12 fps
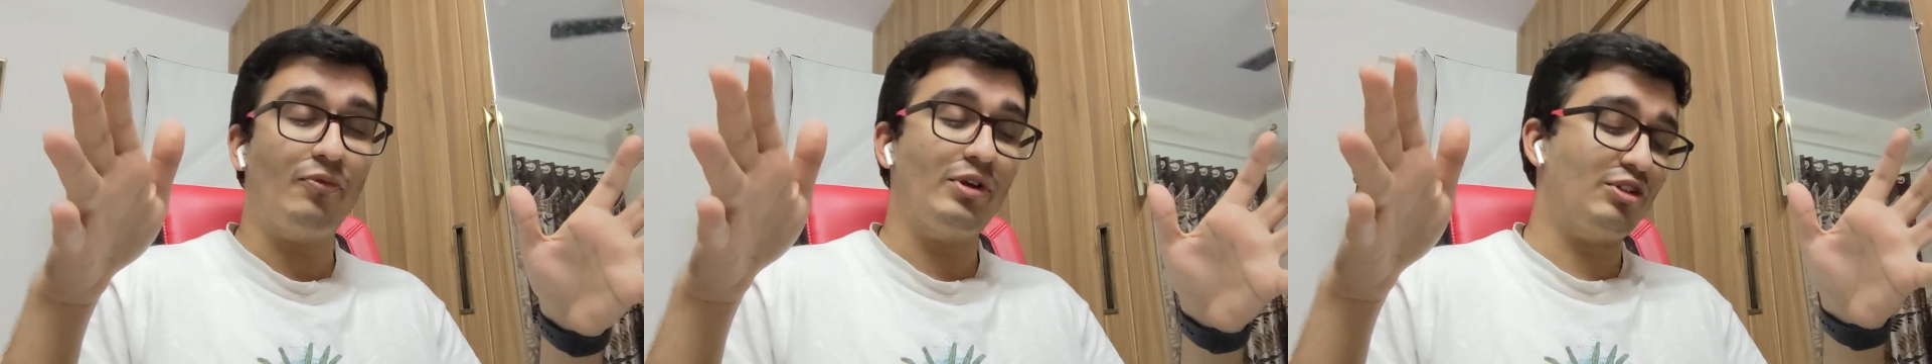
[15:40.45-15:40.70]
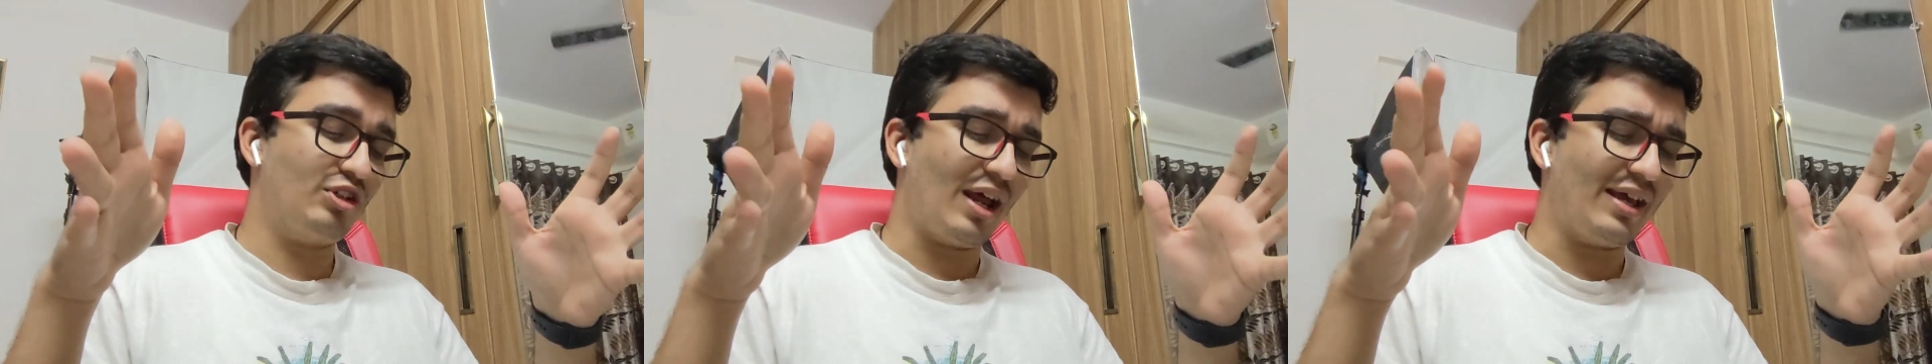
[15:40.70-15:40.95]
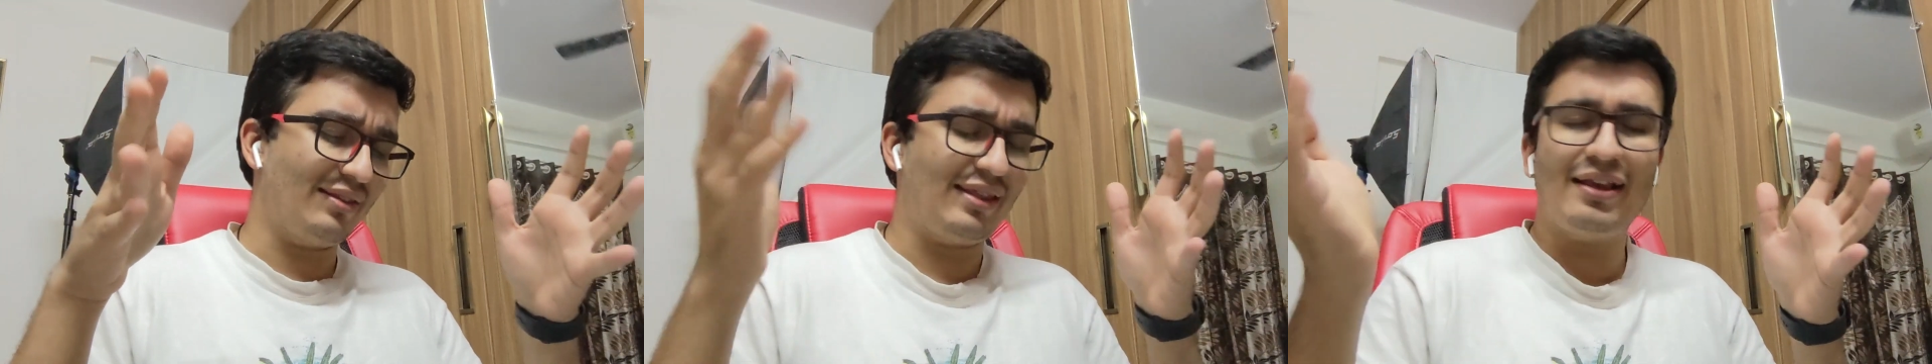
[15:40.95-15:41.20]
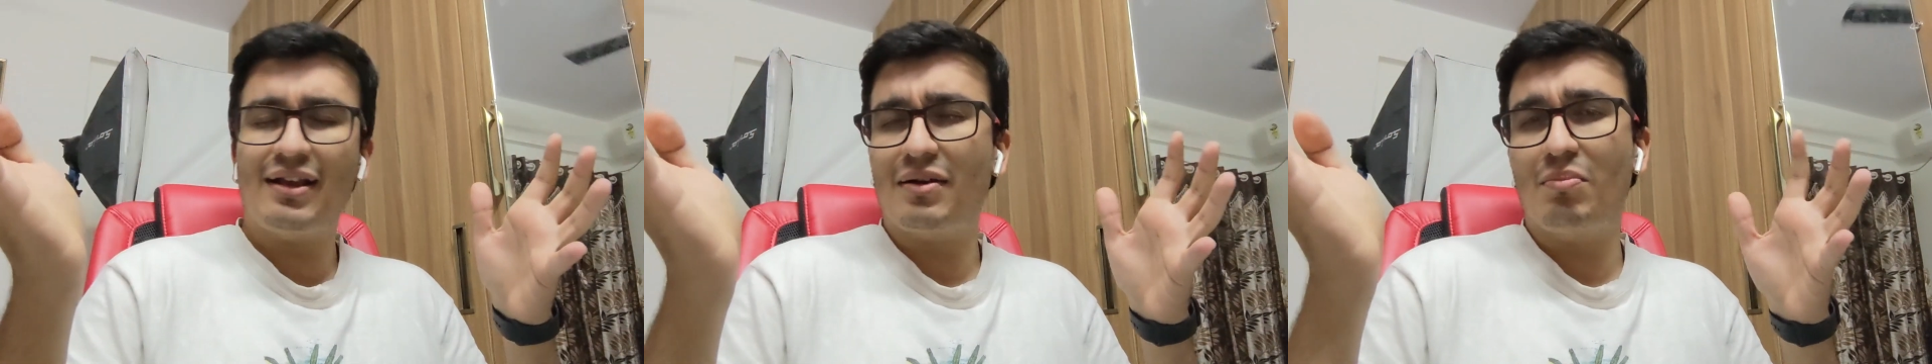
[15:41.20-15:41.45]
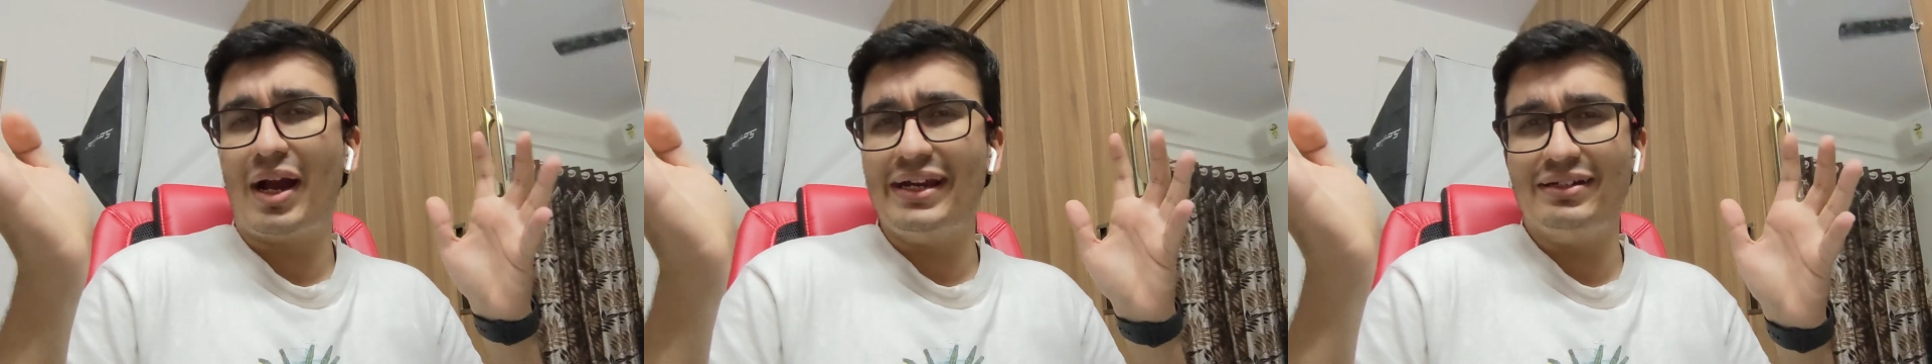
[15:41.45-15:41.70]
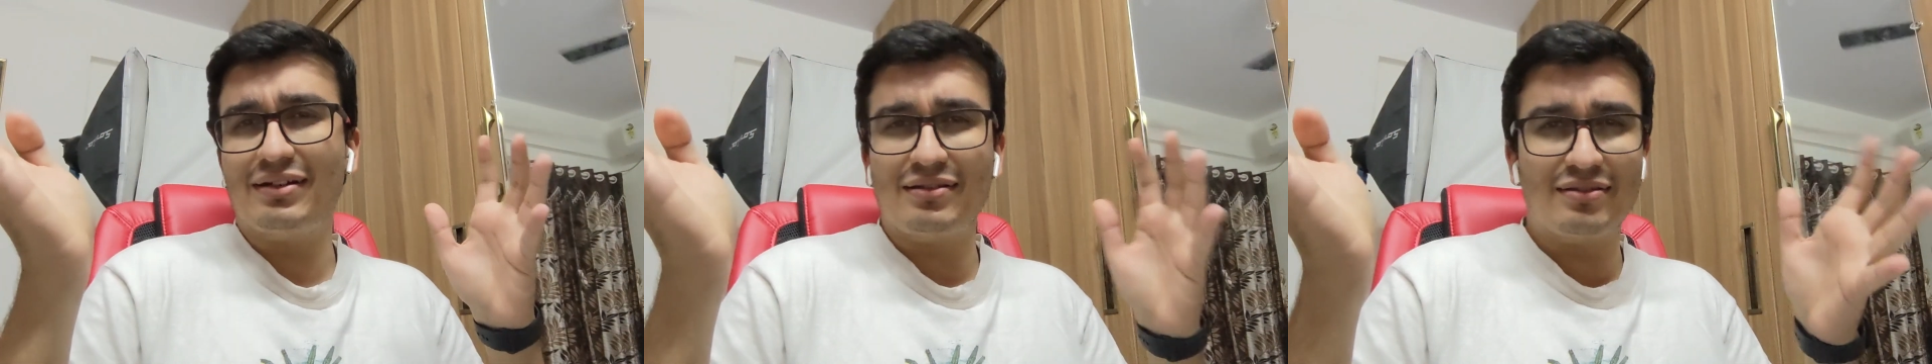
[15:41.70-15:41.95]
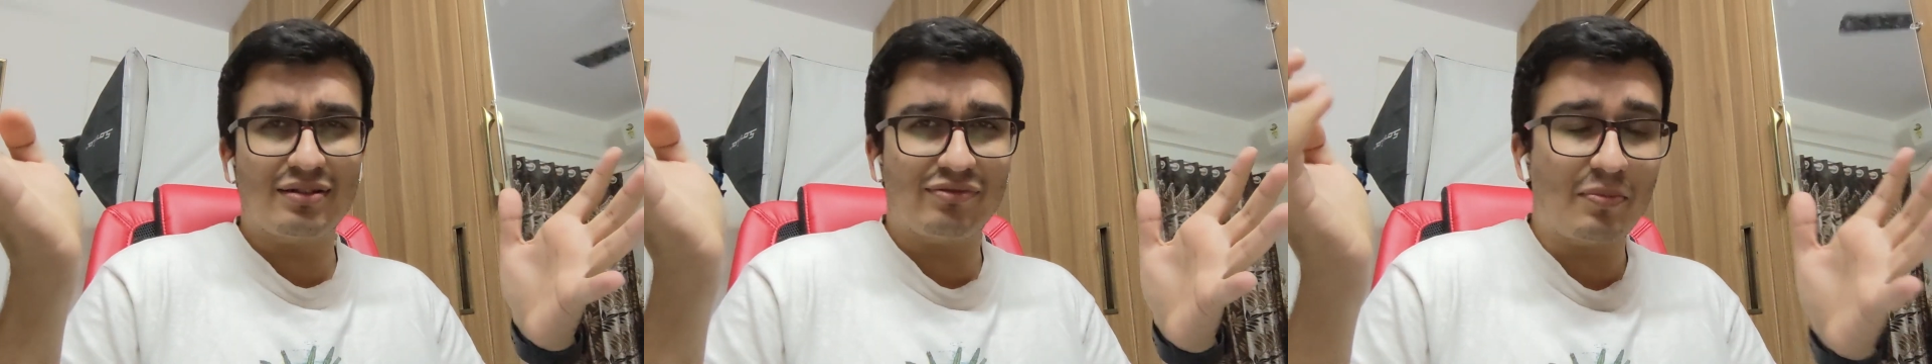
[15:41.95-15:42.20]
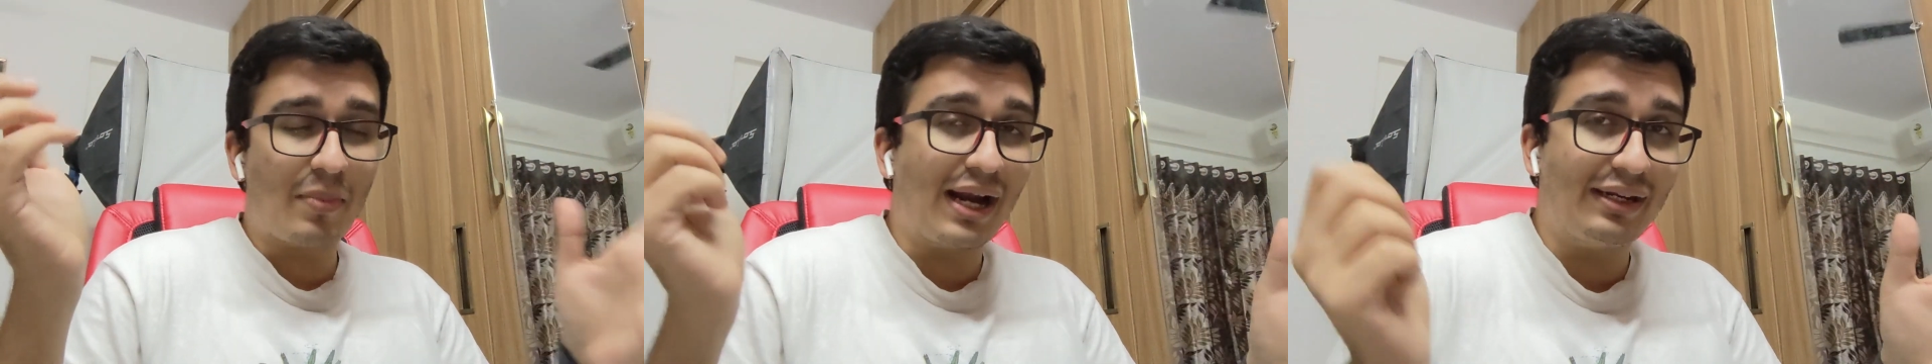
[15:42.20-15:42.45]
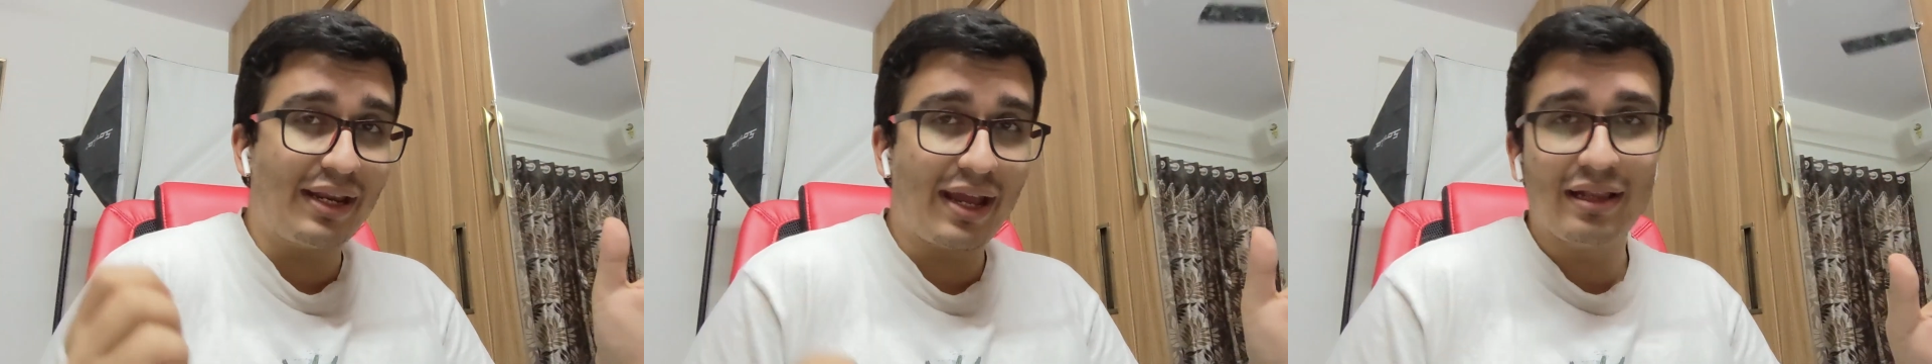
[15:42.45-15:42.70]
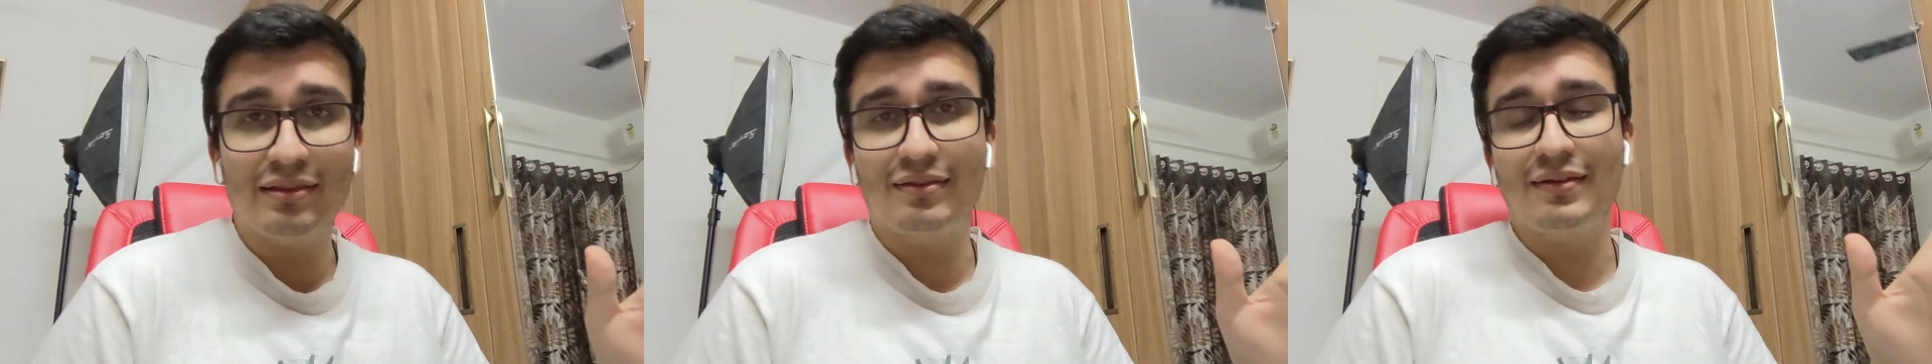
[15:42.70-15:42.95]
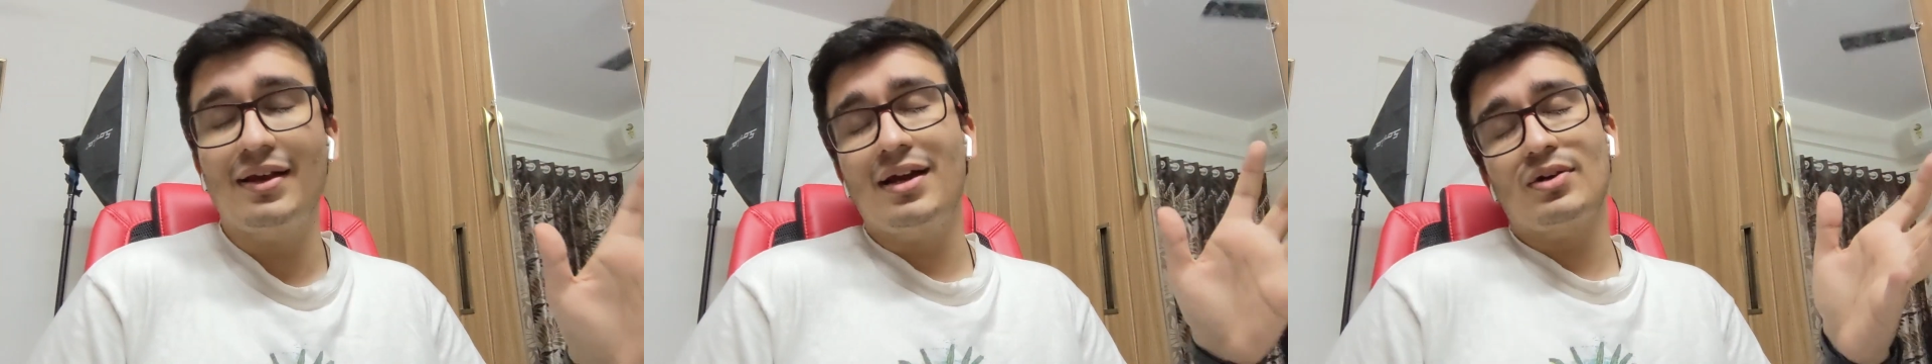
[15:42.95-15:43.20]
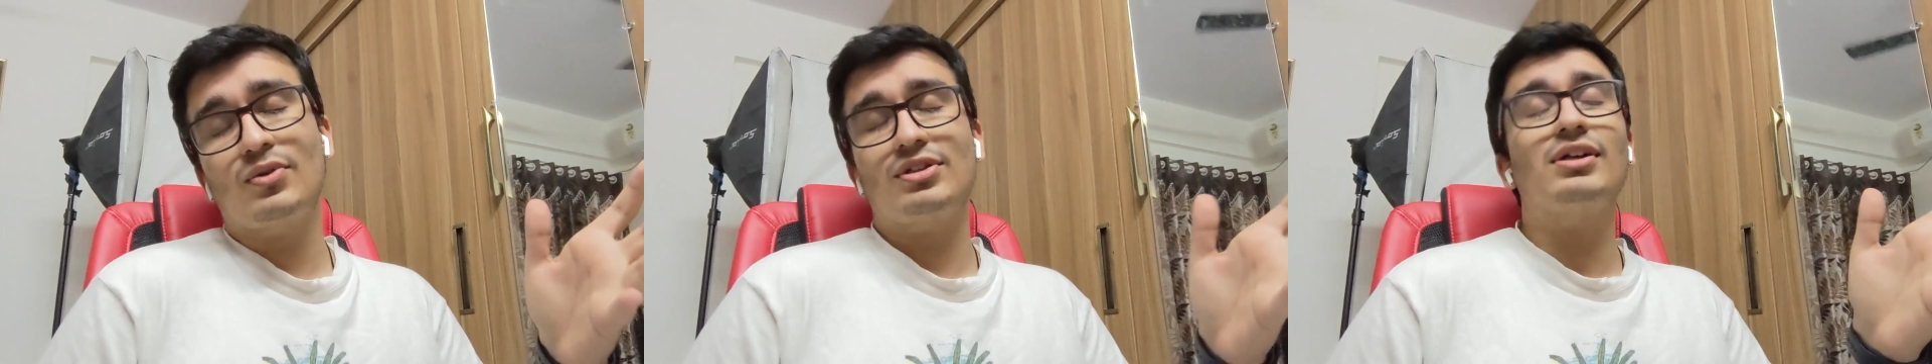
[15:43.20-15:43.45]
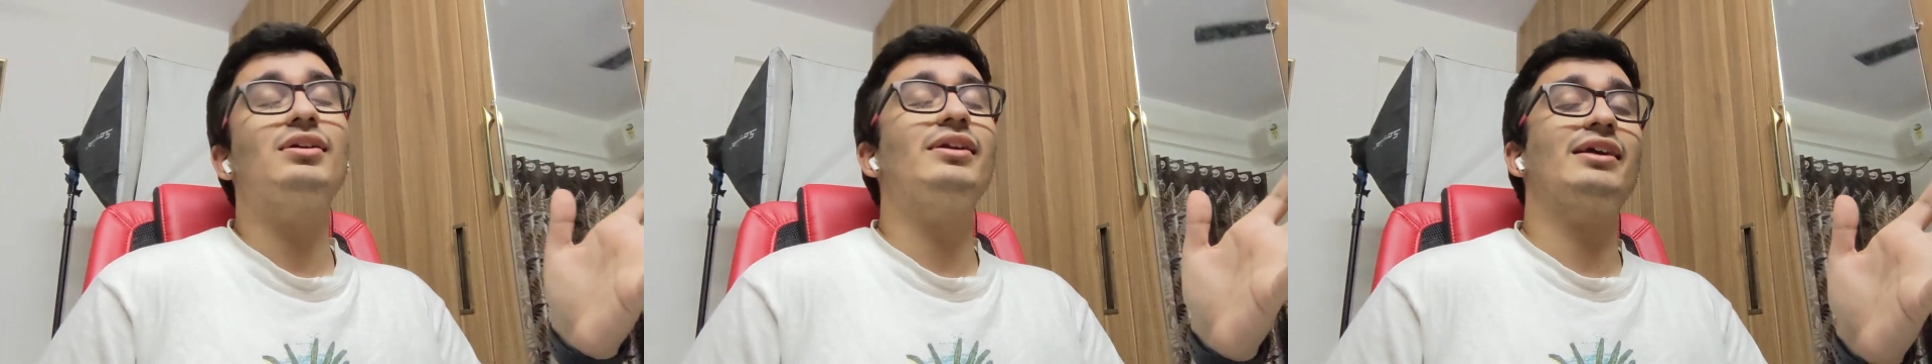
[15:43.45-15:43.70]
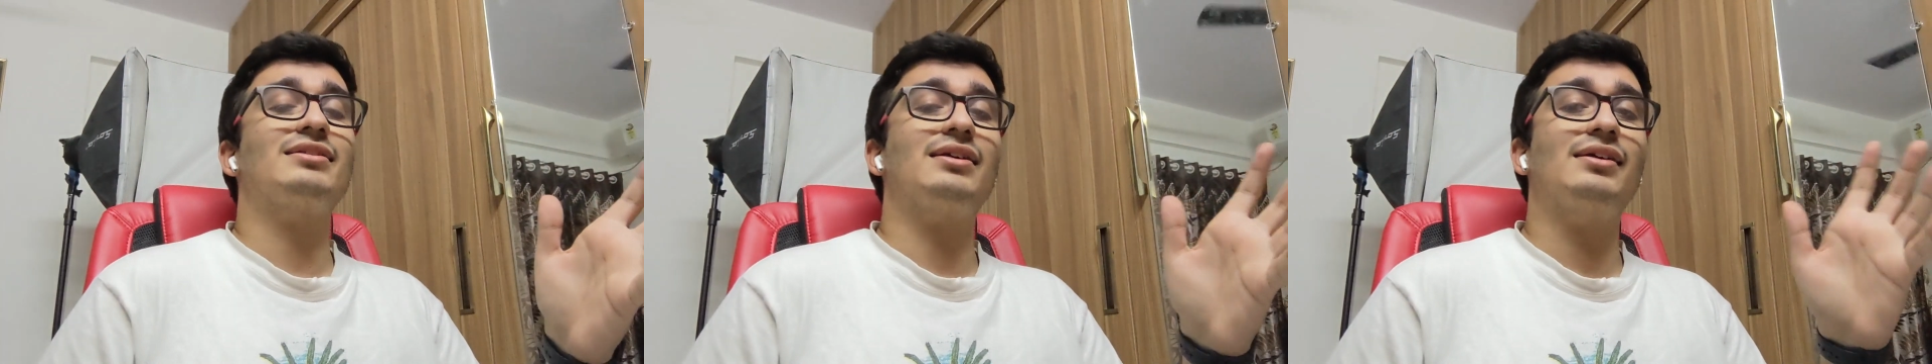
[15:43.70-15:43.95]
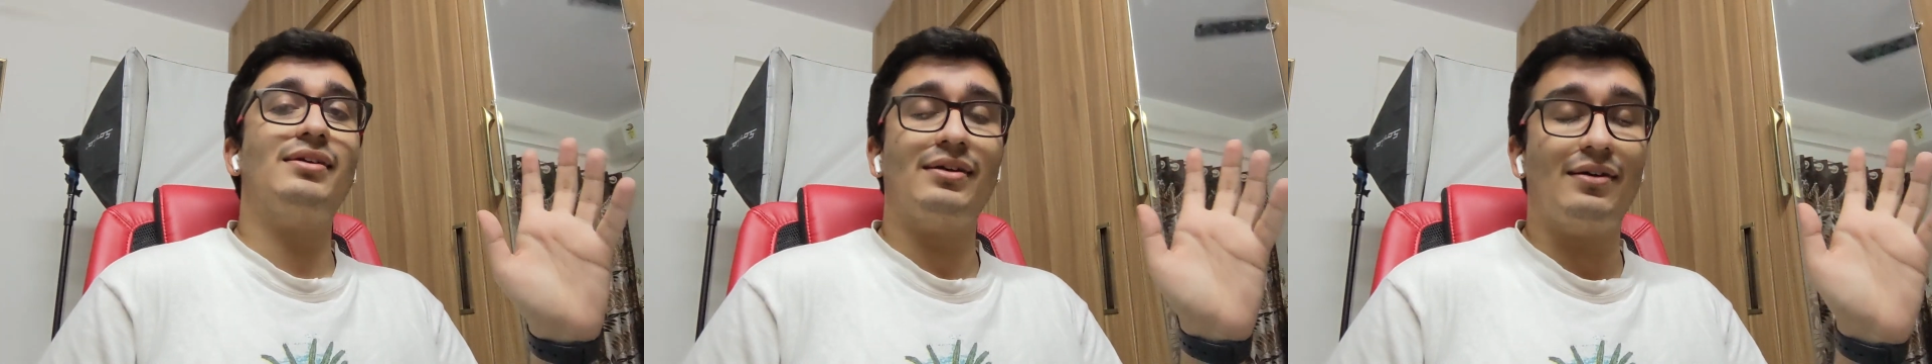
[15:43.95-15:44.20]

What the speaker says: which I think might conserve the battery health to a certain extent.